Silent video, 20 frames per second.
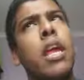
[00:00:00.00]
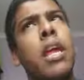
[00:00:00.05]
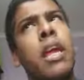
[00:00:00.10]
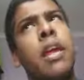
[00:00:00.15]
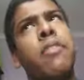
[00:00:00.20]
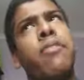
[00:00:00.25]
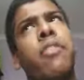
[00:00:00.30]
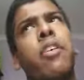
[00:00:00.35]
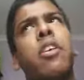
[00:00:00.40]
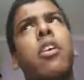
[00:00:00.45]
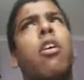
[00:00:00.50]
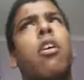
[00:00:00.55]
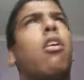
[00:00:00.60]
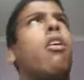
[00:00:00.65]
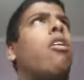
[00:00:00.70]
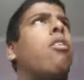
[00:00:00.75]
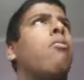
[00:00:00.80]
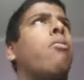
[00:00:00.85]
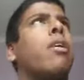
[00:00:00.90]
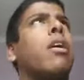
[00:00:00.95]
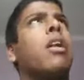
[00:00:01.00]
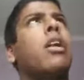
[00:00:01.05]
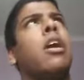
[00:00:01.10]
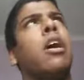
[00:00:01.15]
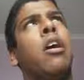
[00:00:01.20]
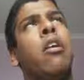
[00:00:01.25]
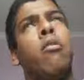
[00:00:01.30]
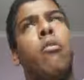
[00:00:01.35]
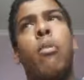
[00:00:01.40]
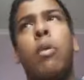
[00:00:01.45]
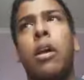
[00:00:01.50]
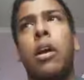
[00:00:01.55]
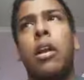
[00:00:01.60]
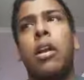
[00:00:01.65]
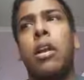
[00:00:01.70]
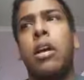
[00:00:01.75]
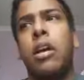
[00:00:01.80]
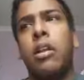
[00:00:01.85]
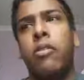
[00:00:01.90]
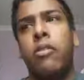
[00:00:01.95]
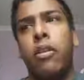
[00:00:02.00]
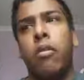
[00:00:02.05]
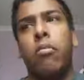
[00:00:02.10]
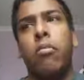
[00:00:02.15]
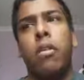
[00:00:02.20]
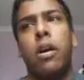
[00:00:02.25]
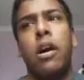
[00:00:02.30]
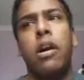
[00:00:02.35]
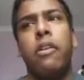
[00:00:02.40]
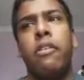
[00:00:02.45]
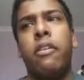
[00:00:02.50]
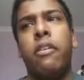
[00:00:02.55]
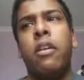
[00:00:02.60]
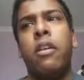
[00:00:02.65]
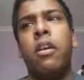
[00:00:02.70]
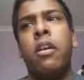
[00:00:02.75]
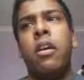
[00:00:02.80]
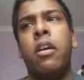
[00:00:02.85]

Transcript: he's a, oh, we're gonna help, we are gonna help so much.